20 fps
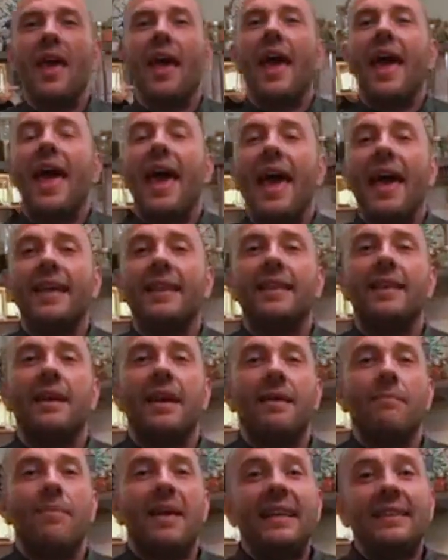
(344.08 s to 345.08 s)
And
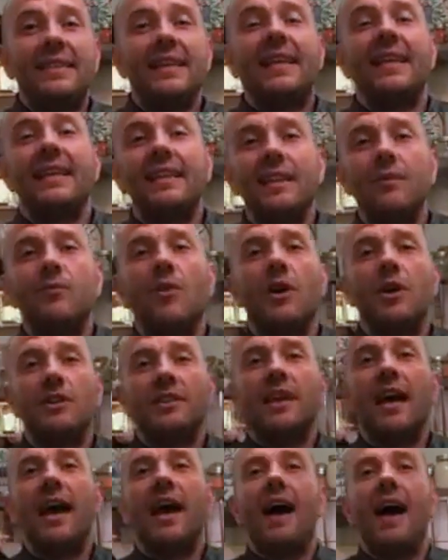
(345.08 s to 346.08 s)
basically there was
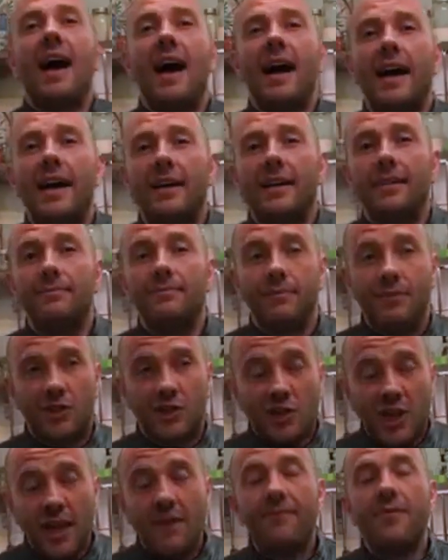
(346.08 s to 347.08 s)
a
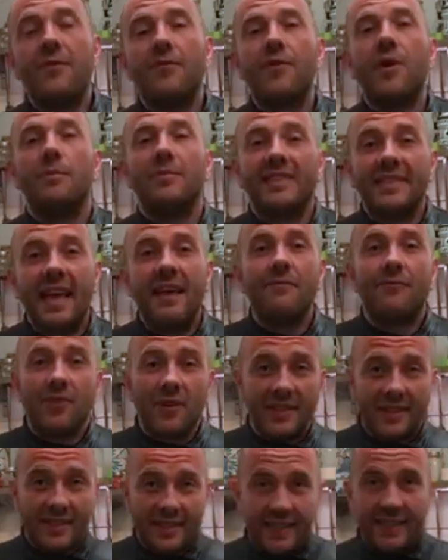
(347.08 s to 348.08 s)
chef from San
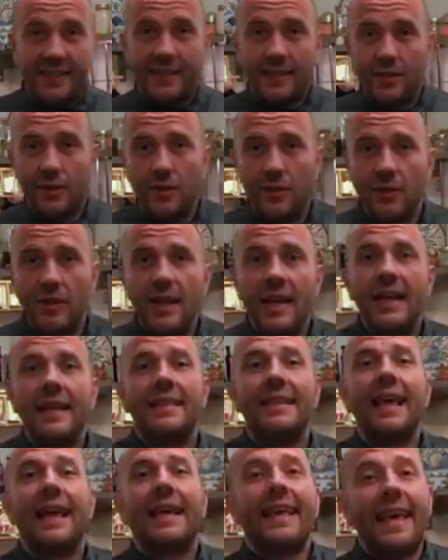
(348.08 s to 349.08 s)
Francisco
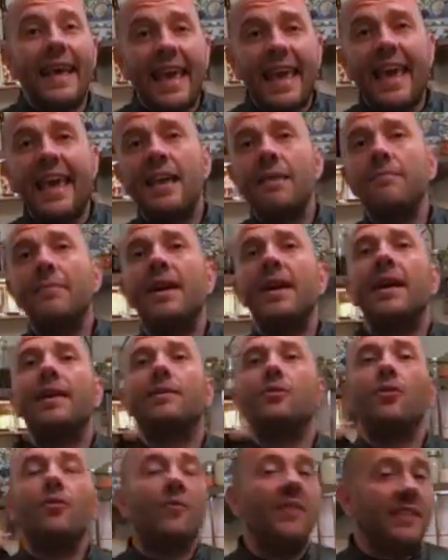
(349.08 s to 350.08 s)
that came
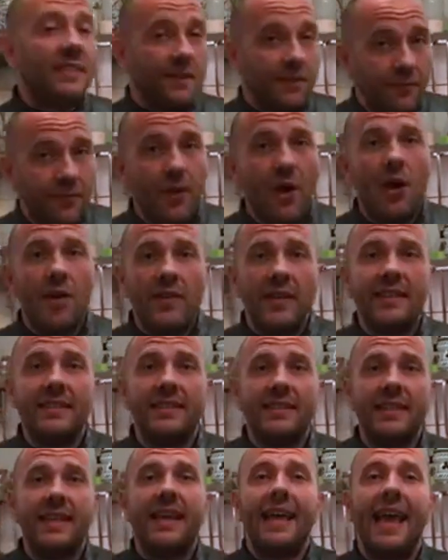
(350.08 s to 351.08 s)
to visit
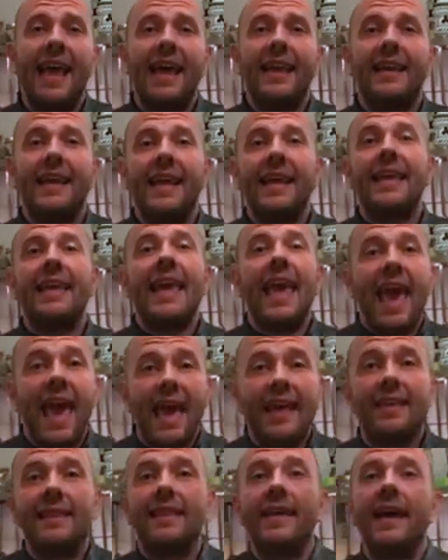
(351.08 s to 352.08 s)
Florence, and he
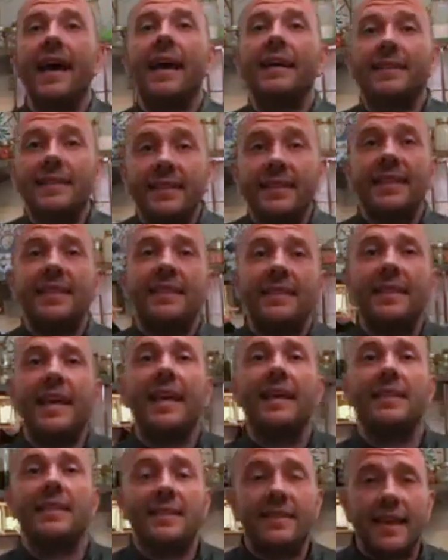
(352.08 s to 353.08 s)
had a
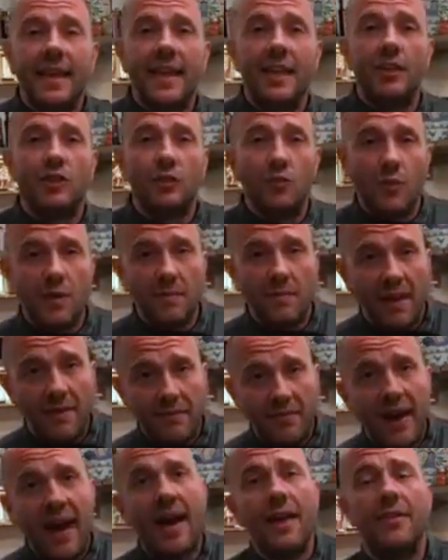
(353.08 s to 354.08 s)
6-day stage with my
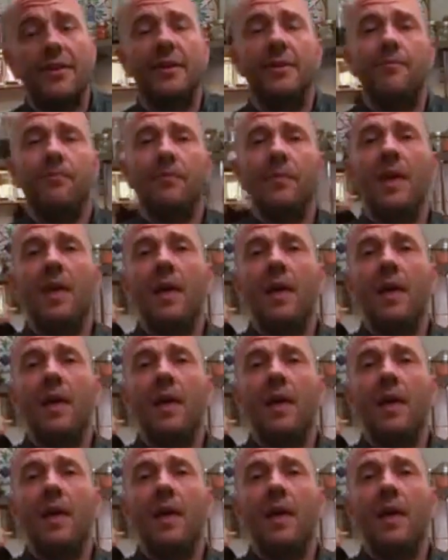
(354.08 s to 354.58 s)
father.